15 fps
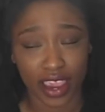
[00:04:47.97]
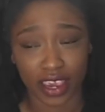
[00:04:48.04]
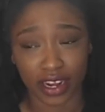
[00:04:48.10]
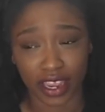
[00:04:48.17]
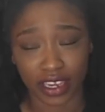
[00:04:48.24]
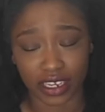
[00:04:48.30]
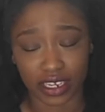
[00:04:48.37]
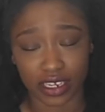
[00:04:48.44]

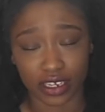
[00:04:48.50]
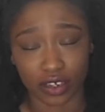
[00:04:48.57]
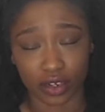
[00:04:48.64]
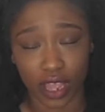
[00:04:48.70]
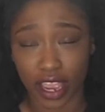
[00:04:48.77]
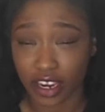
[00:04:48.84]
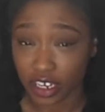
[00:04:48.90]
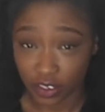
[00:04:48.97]
and I
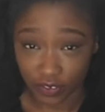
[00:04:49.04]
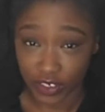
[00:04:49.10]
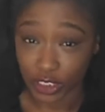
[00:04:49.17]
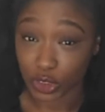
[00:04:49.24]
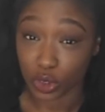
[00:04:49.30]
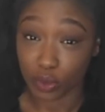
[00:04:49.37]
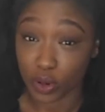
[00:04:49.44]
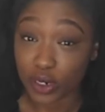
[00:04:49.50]
couldn't fit
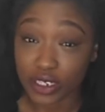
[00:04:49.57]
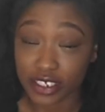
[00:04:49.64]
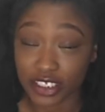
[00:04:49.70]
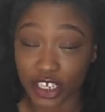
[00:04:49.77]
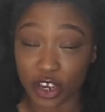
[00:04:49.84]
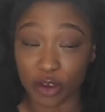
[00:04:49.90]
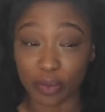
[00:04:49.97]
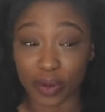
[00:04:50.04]
into a
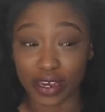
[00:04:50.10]
ponytail,